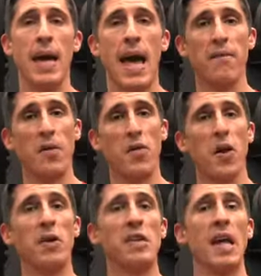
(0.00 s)
And for
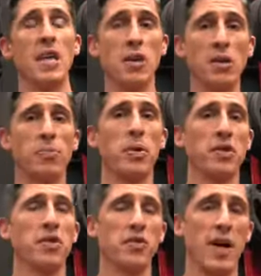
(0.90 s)
those that use
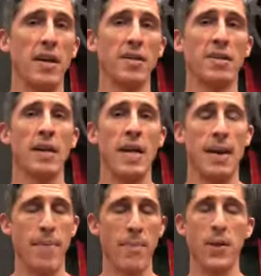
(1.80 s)
personal trainers,
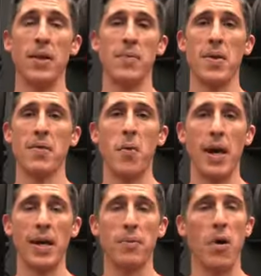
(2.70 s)
it might be a little bit of a
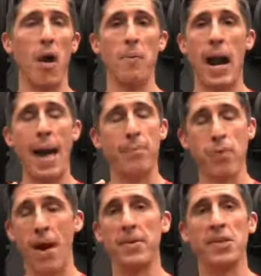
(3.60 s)
wake-up call, but I
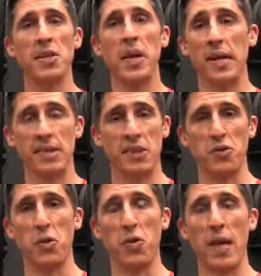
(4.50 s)
promise you it's the
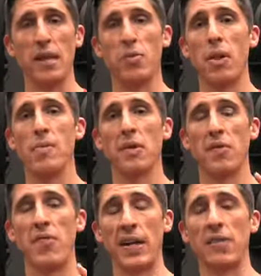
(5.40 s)
truth. And it's one of the most
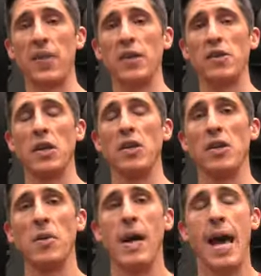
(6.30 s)
effective things you can
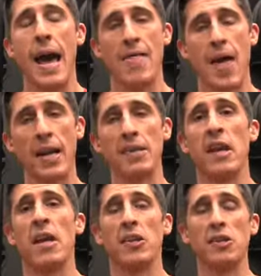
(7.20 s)
do, and that is
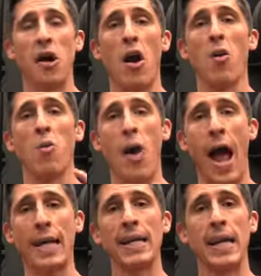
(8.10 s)
start
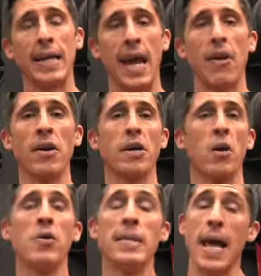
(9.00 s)
racking and carrying your
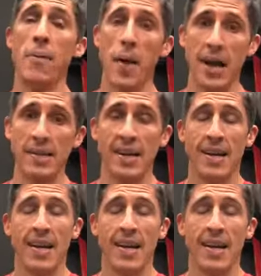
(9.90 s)
own damn weights.